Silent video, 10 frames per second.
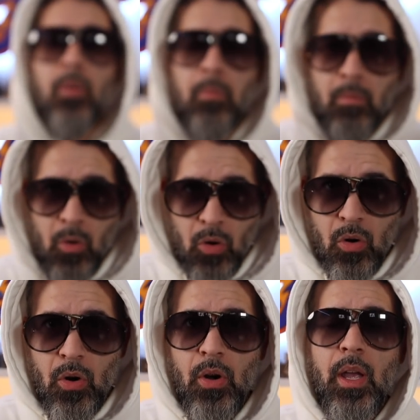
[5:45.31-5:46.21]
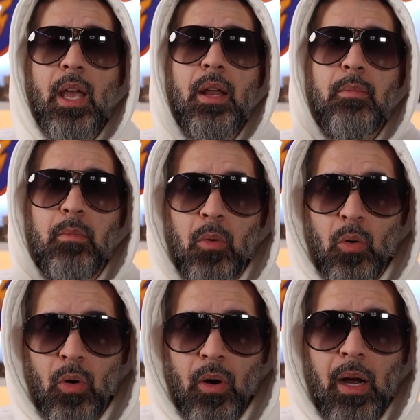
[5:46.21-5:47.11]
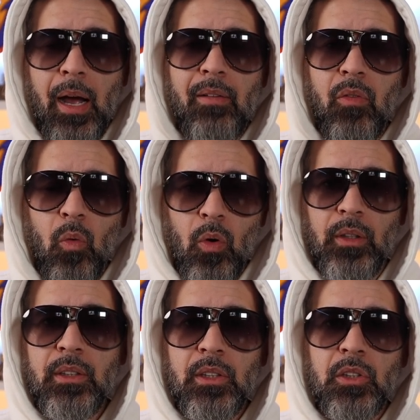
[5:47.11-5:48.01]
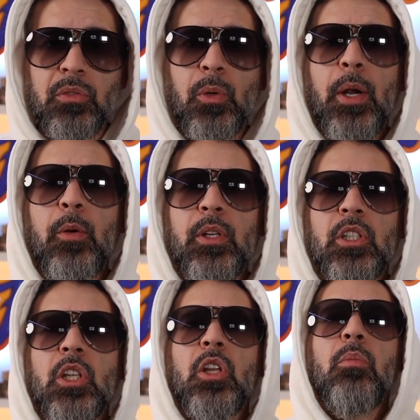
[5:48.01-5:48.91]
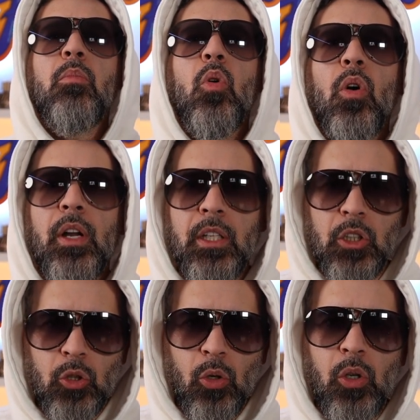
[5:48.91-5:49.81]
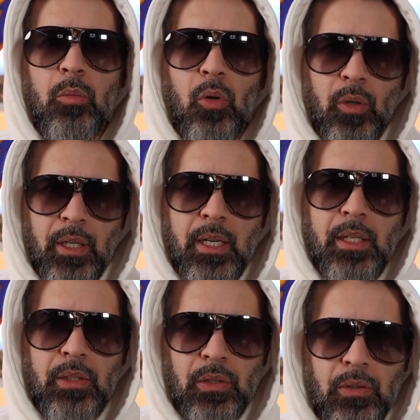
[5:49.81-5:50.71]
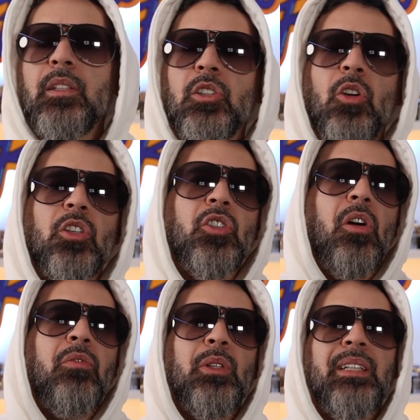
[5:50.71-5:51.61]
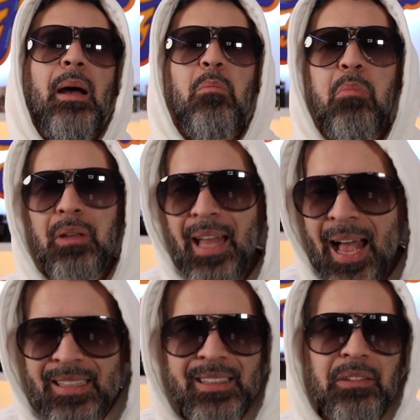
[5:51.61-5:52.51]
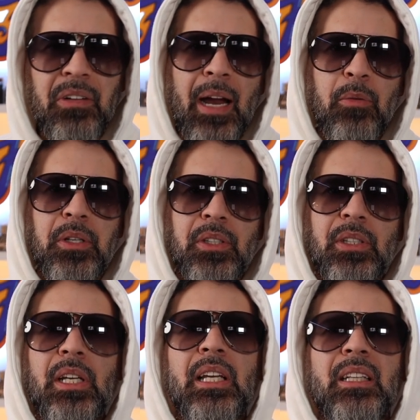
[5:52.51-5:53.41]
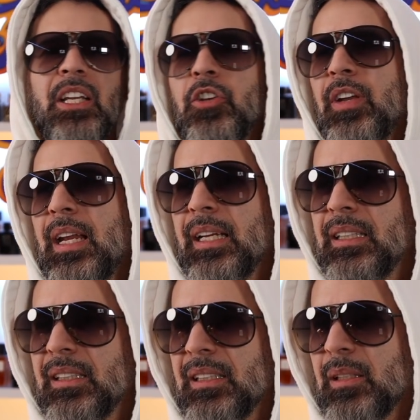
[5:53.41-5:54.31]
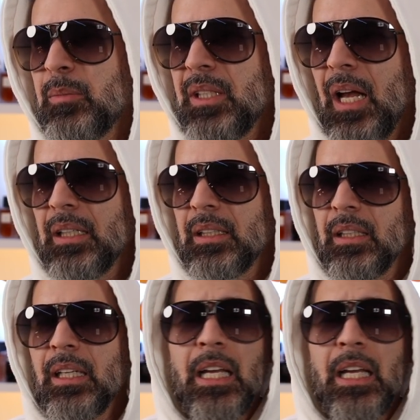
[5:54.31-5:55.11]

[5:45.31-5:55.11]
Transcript: more and more I've worn this fragrance, the more enjoyable it is. It starts off with that blast of iris. Then you're getting into some tonka.